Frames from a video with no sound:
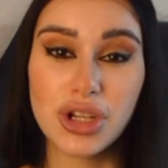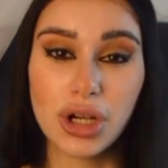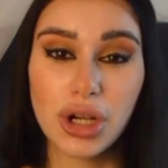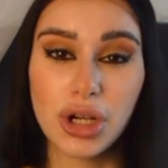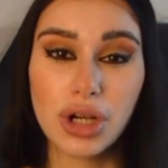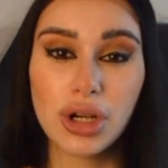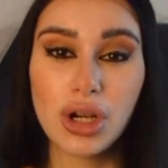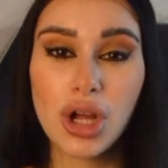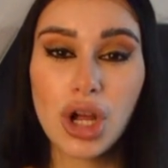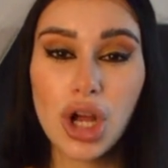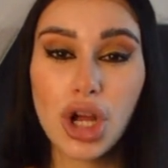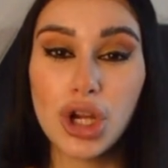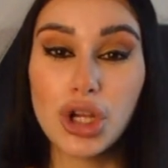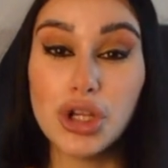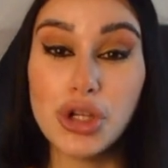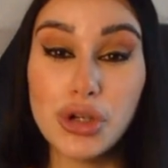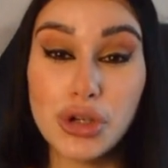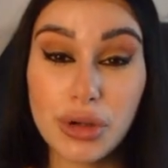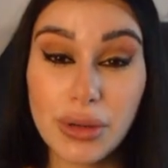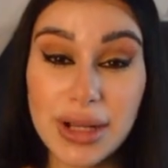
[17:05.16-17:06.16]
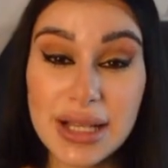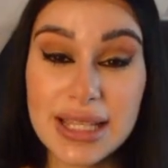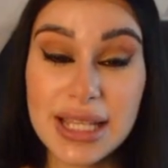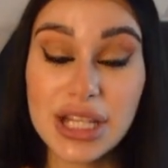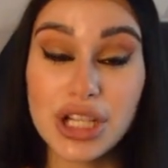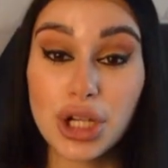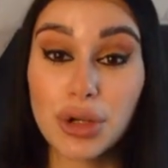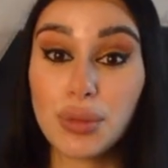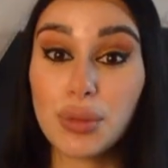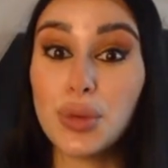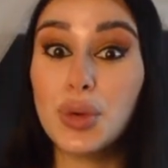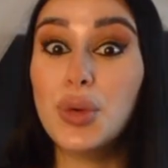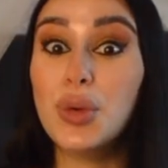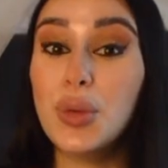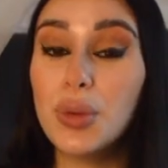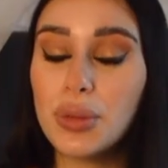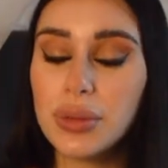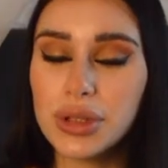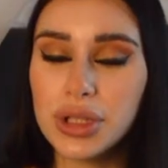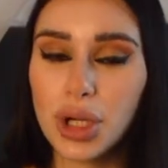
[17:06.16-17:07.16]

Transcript: your uterus and your womb,